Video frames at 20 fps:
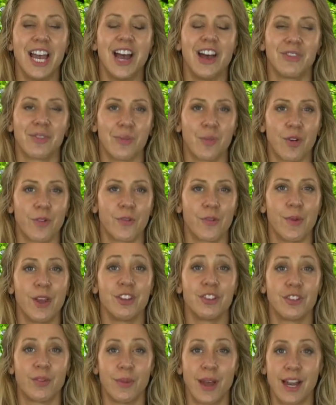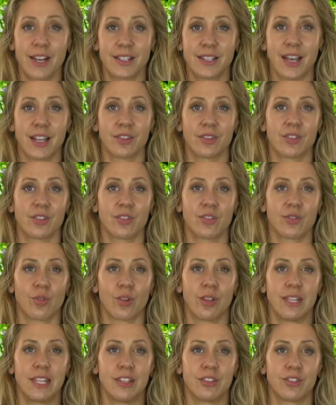For more information about a title search
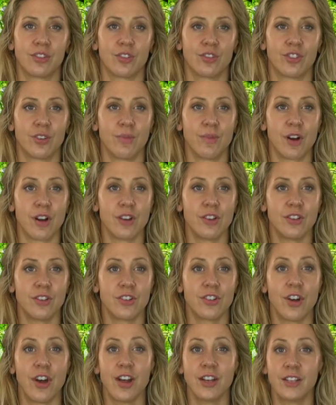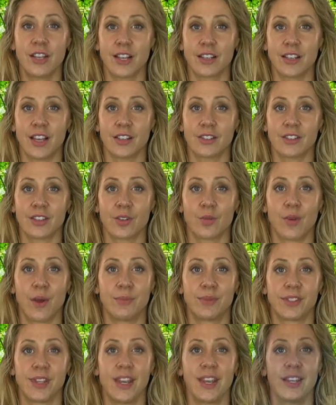or land search in Martin, you can contact us at our
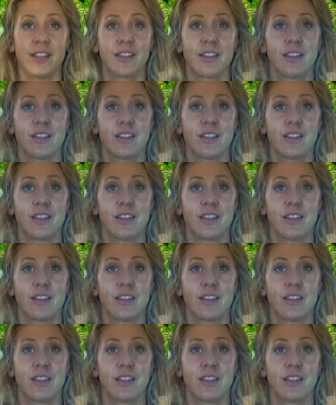website,